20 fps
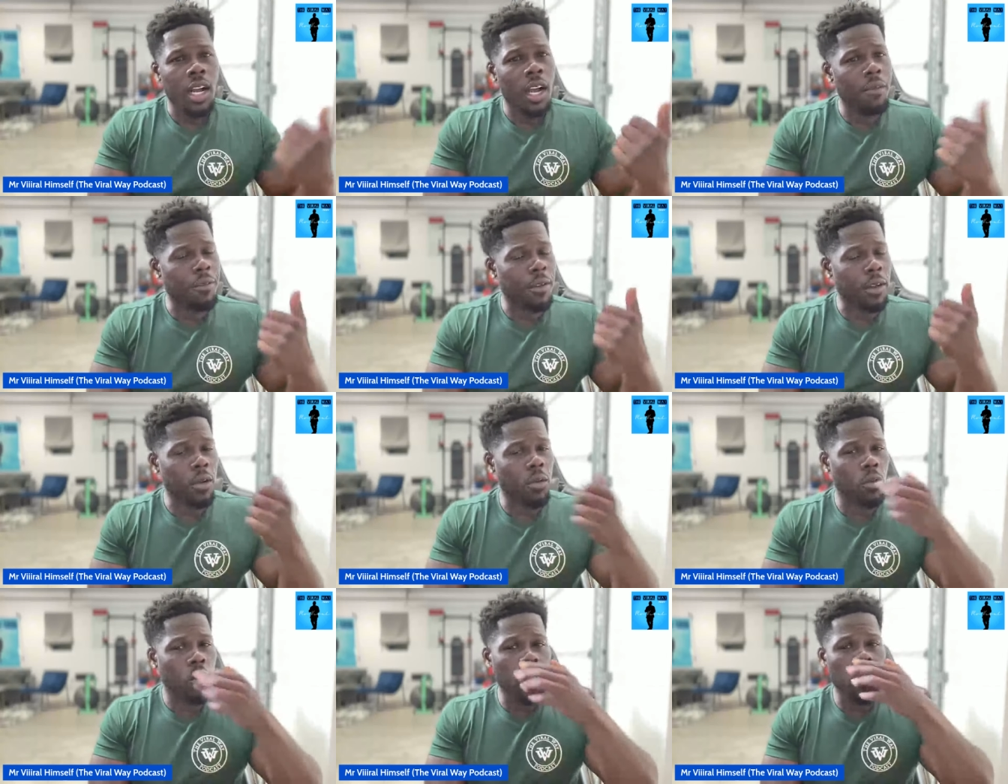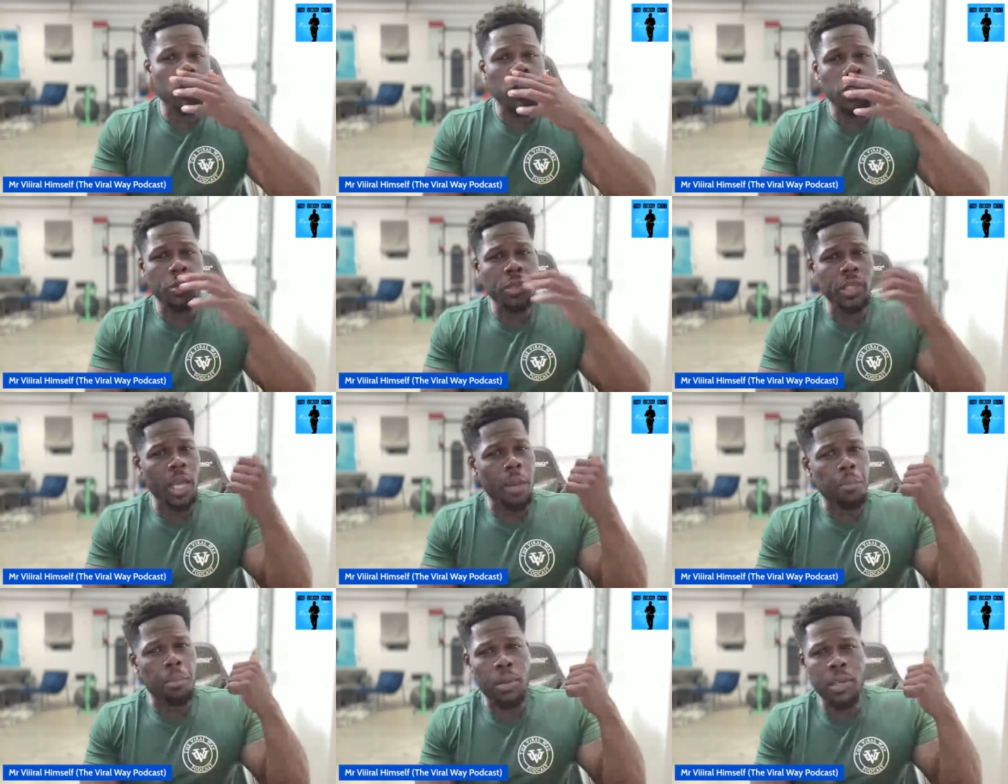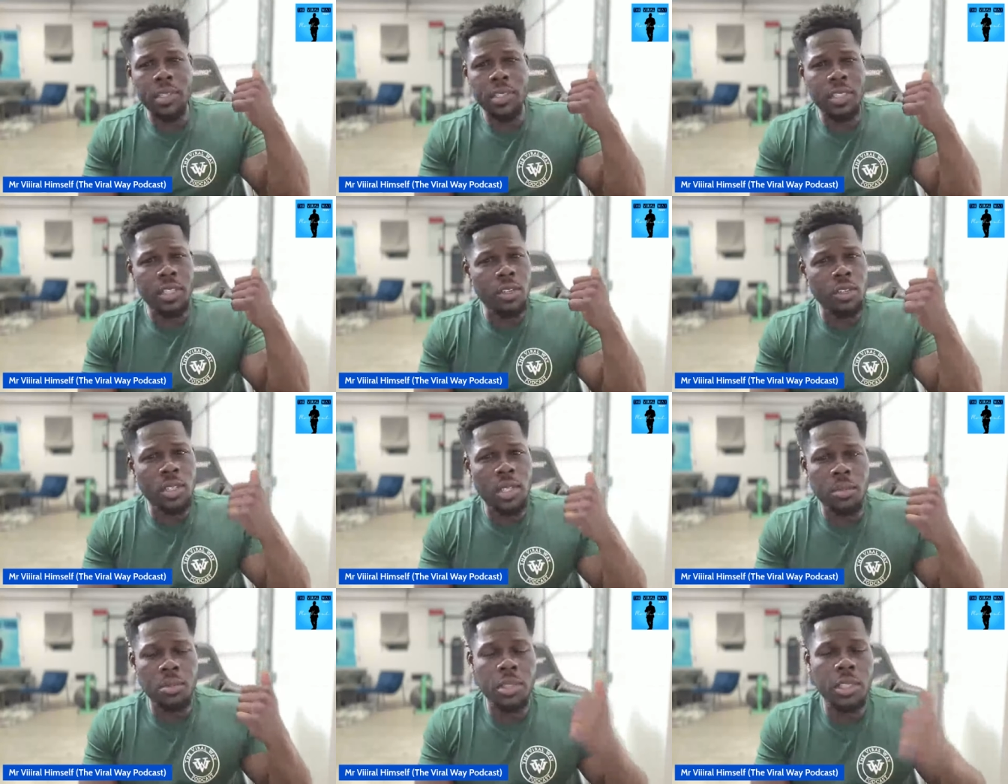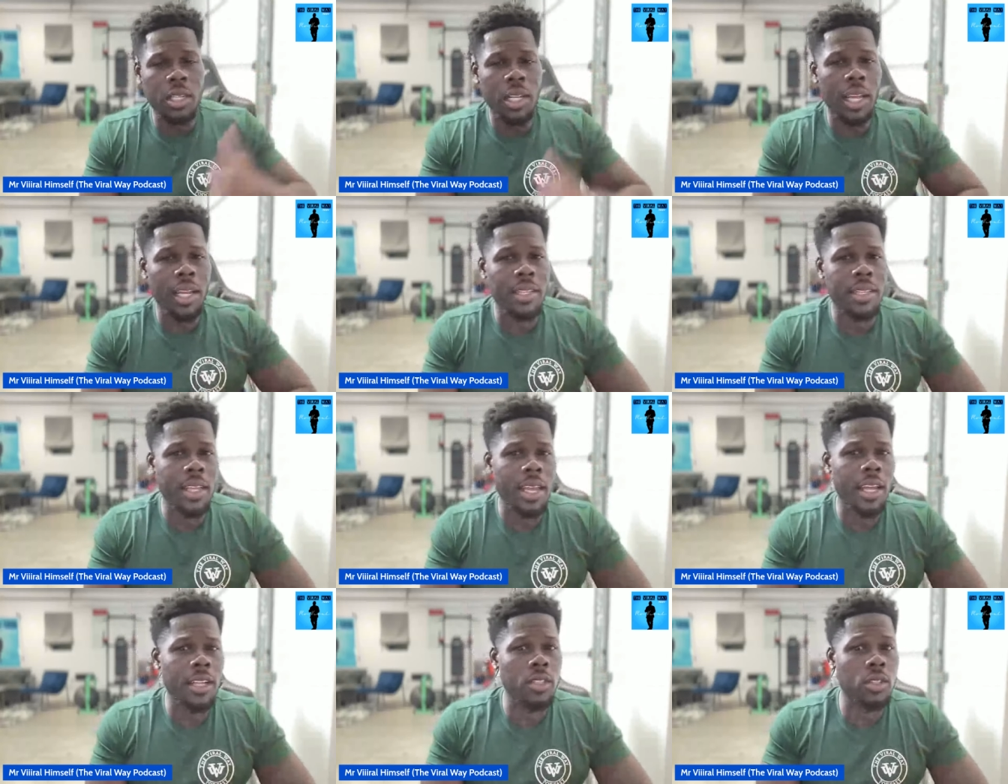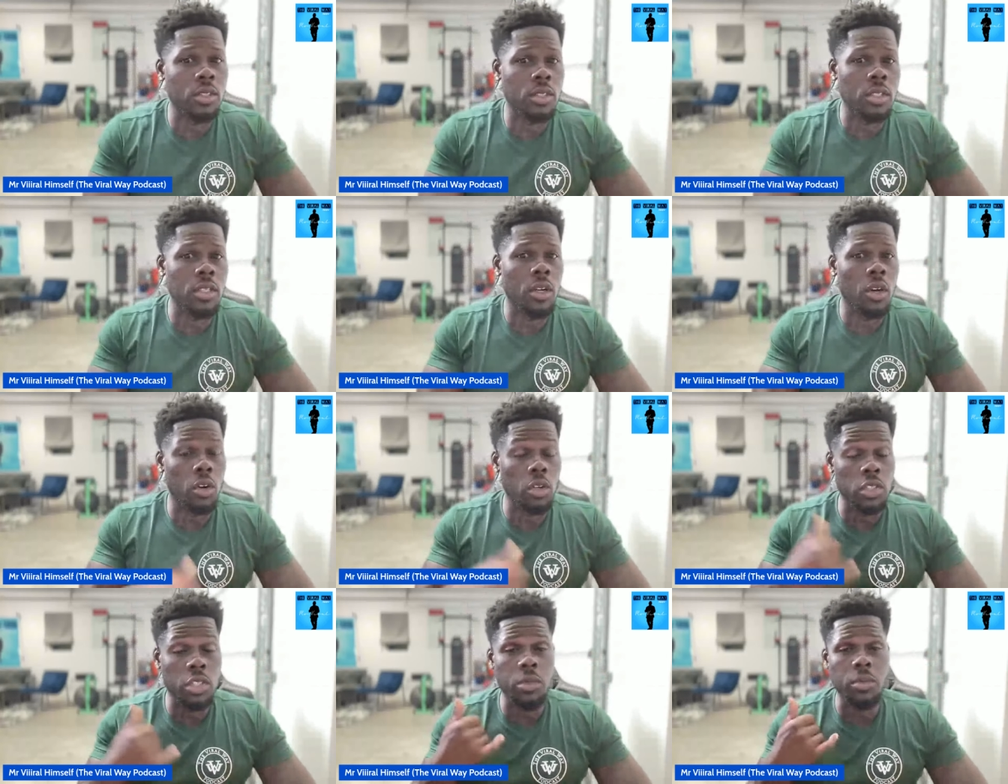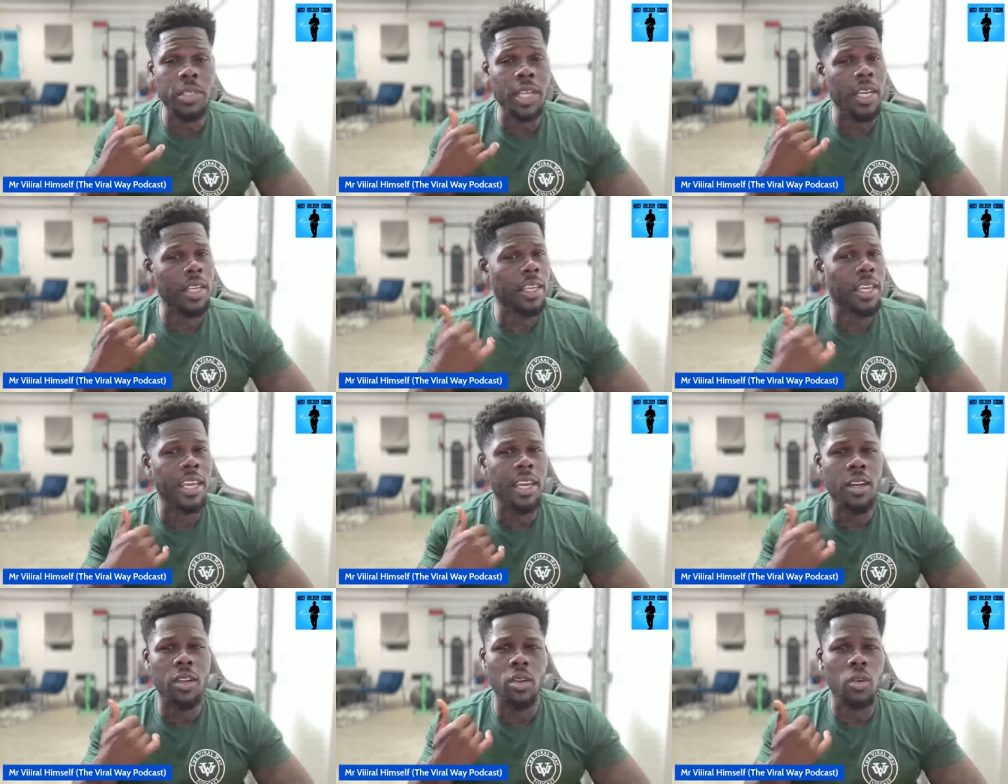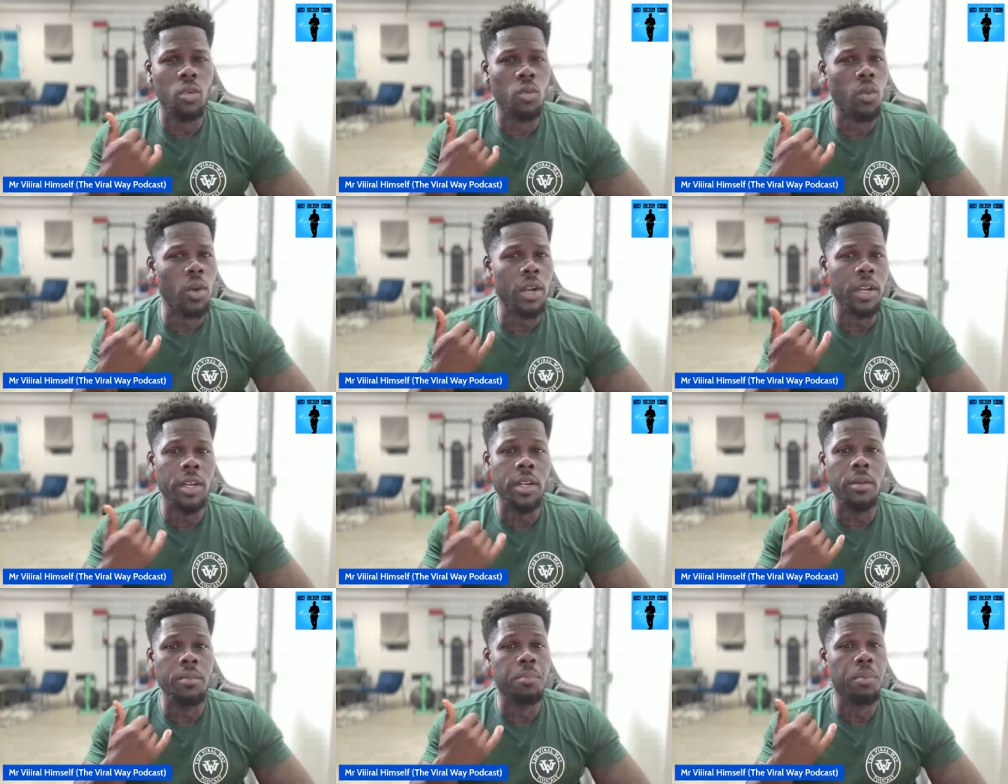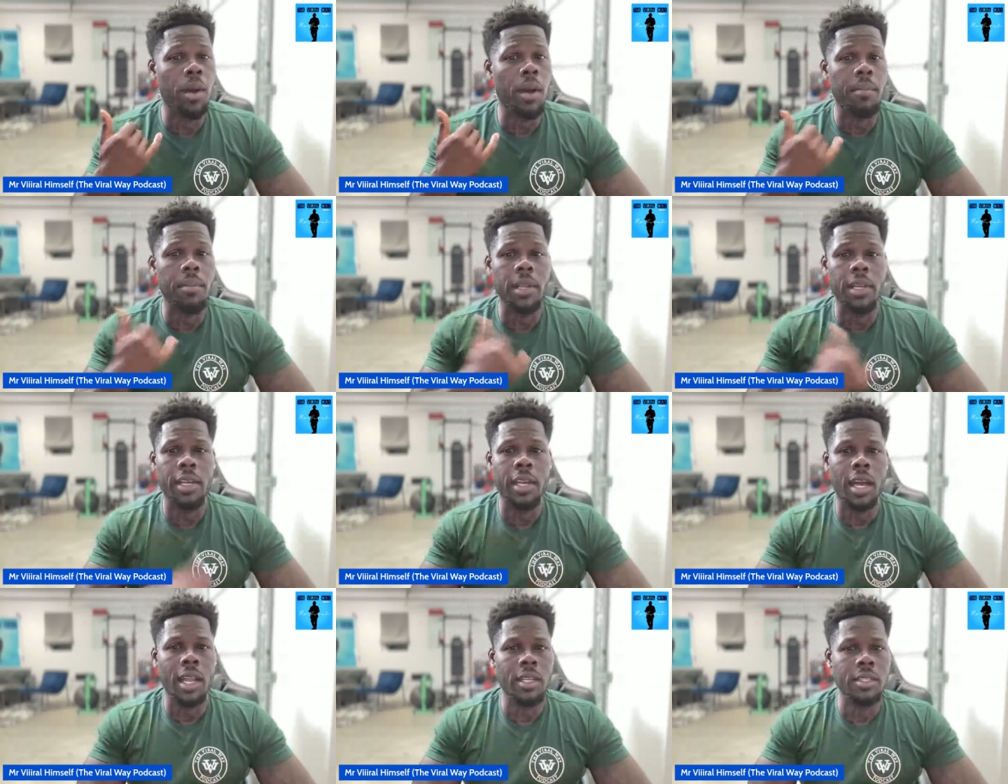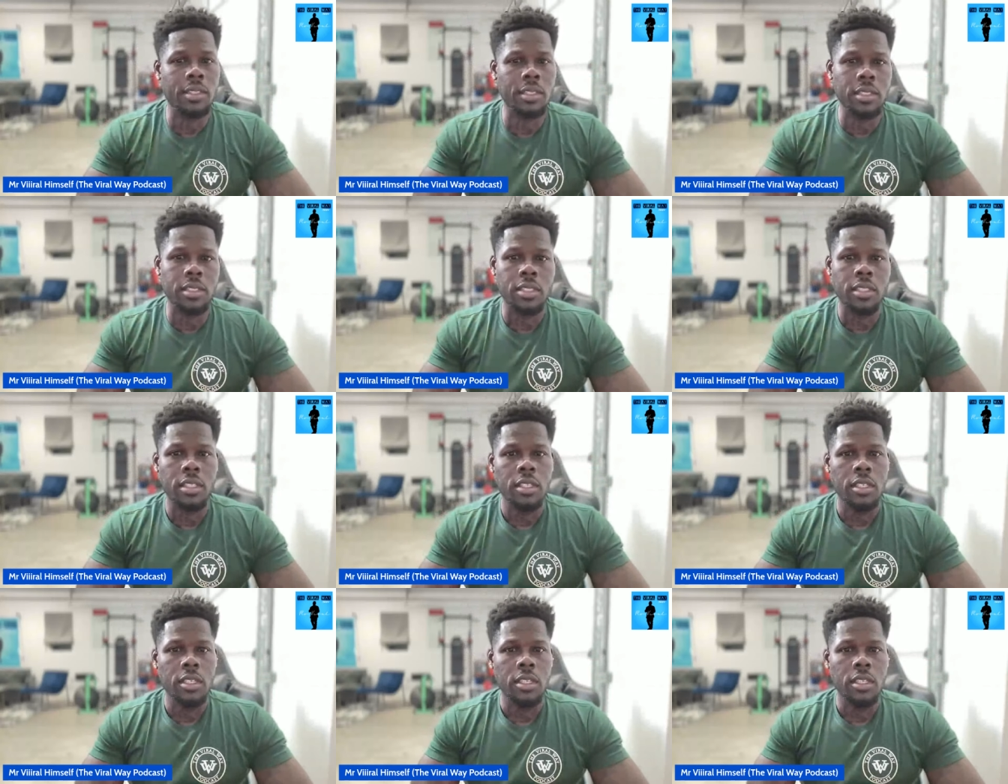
I forget, well, she was at Princeton or some shit like that, or she was at Yale or one of them prominent colleges.